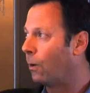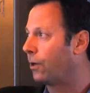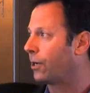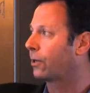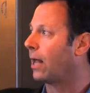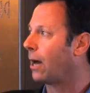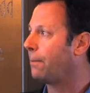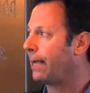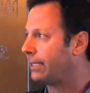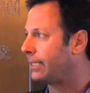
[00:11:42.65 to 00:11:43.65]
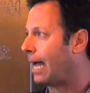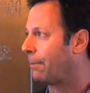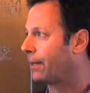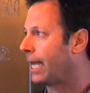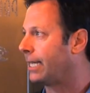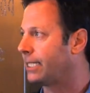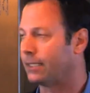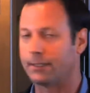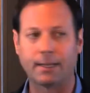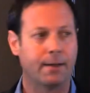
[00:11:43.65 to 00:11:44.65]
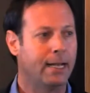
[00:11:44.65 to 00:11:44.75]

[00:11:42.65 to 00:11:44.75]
or they're cloud-based applications.